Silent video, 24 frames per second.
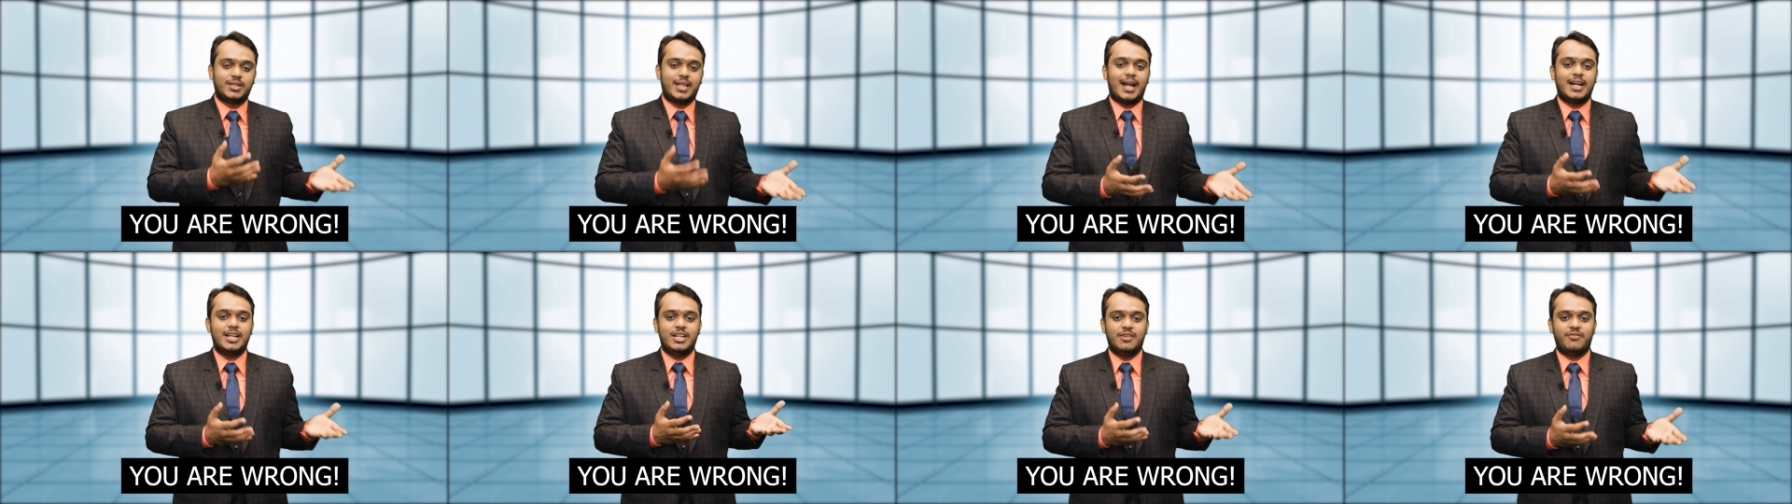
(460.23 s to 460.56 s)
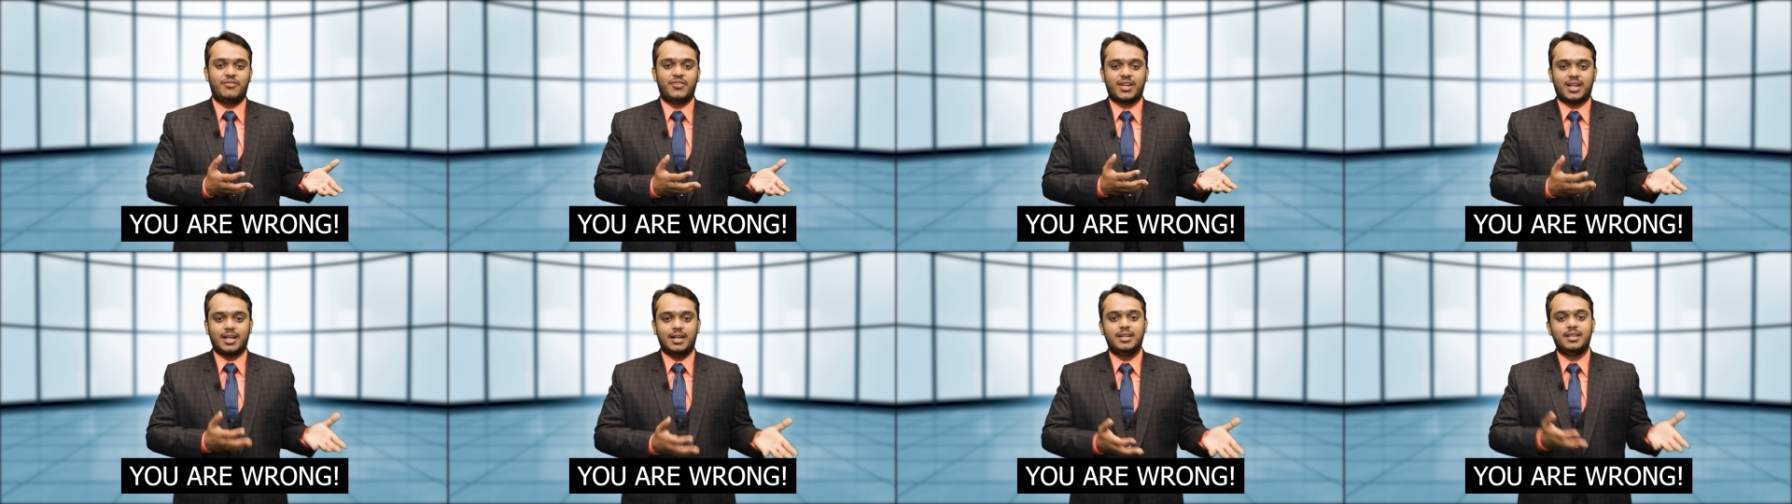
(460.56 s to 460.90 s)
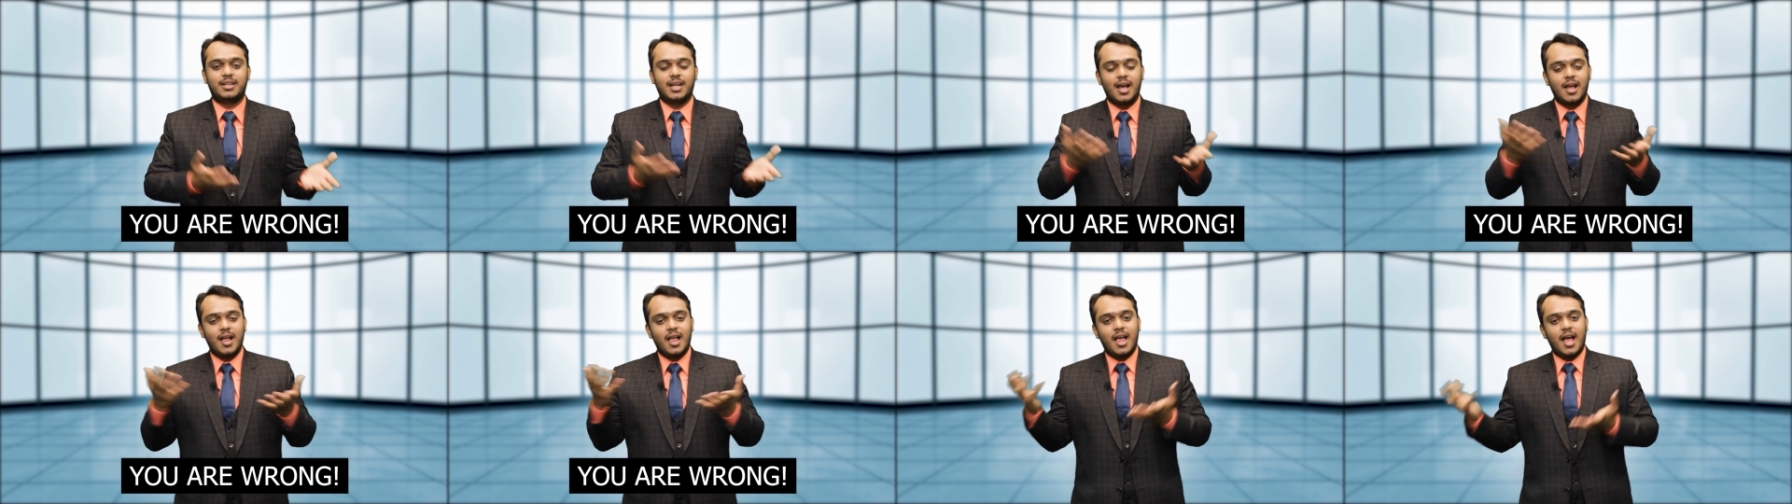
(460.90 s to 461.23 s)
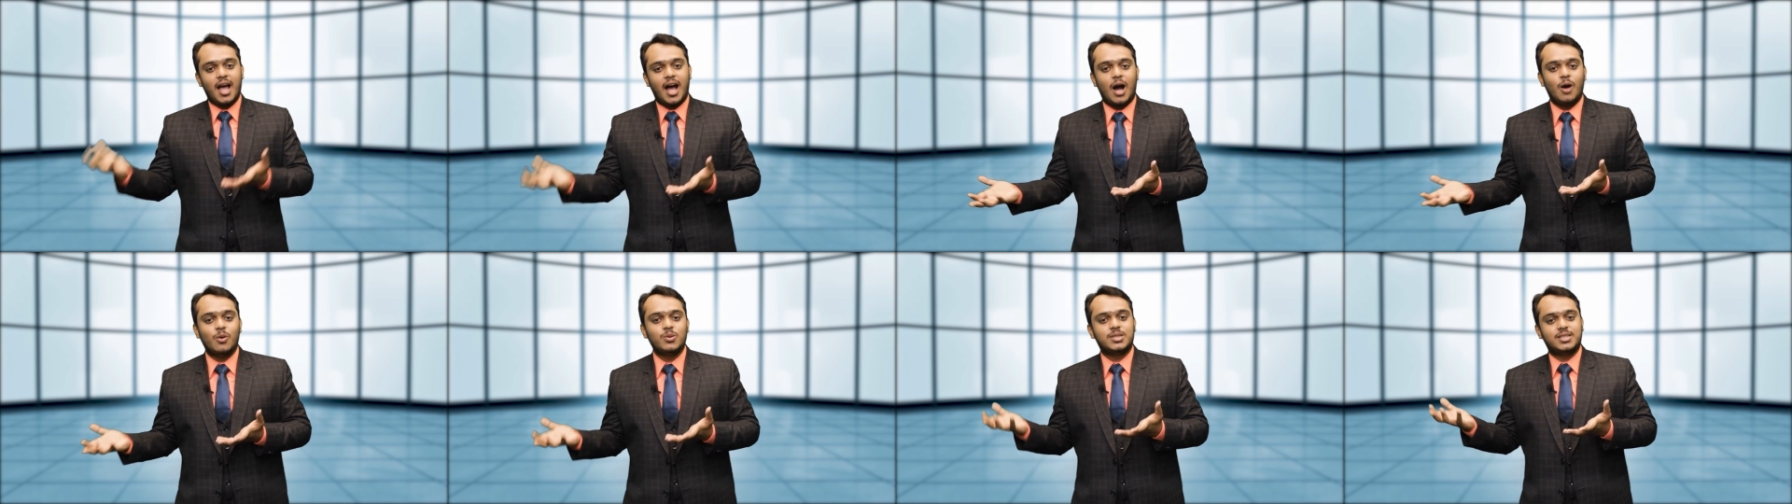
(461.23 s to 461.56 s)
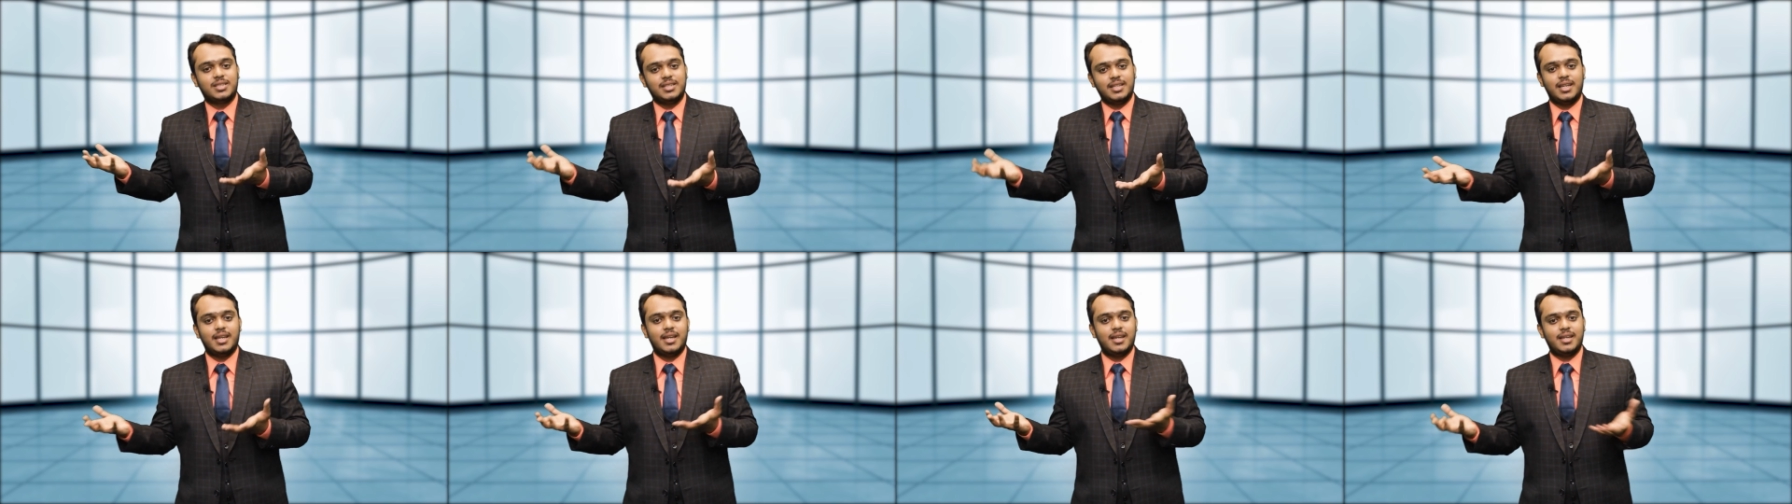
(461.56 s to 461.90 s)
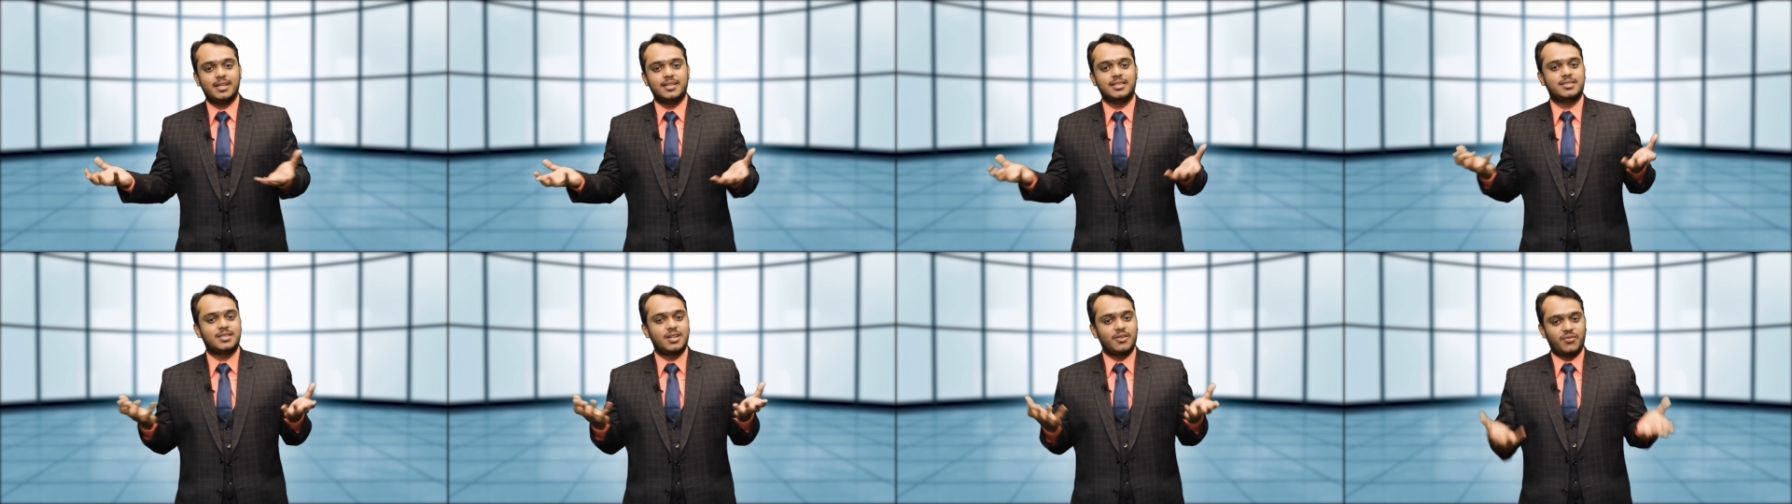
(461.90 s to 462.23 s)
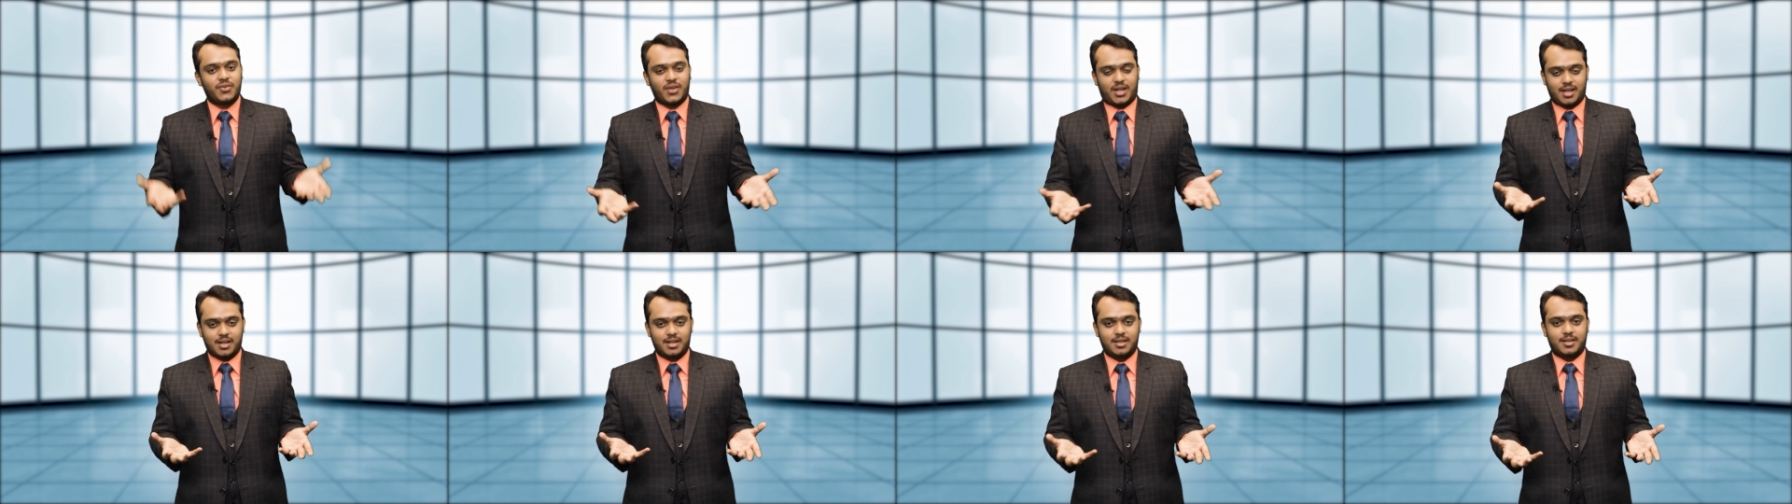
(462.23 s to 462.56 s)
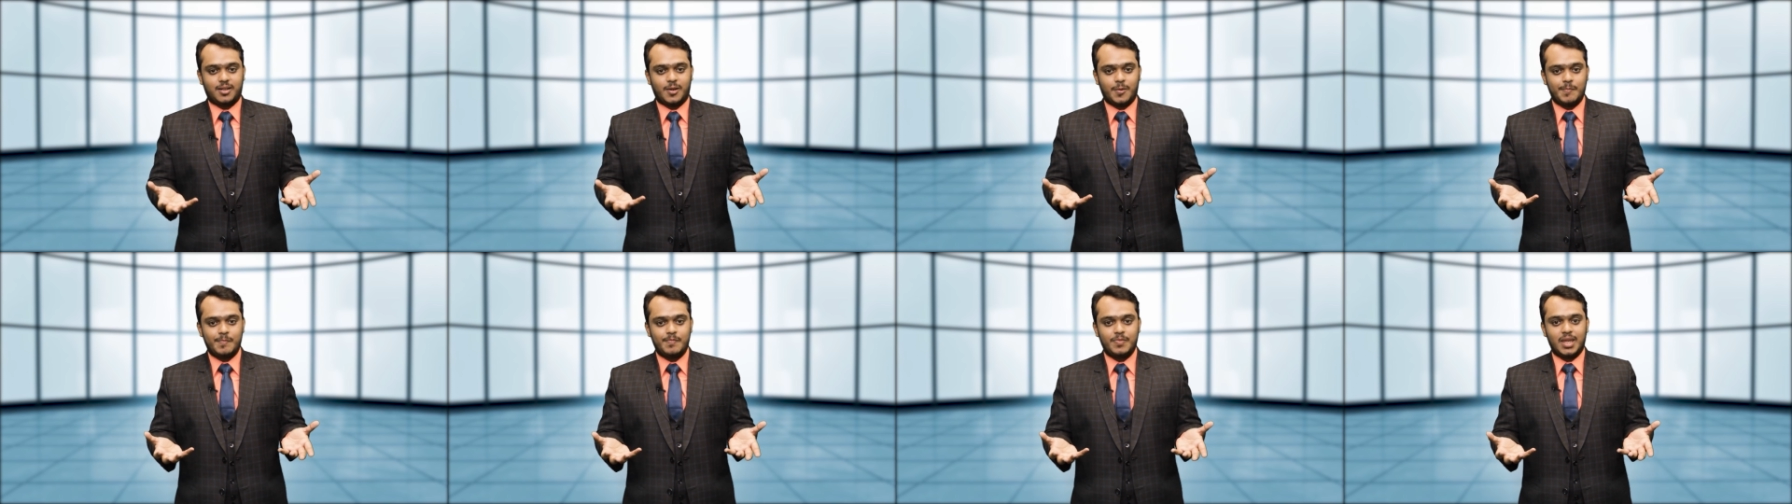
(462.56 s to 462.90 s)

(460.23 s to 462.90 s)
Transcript: that difficult how CA is difficult.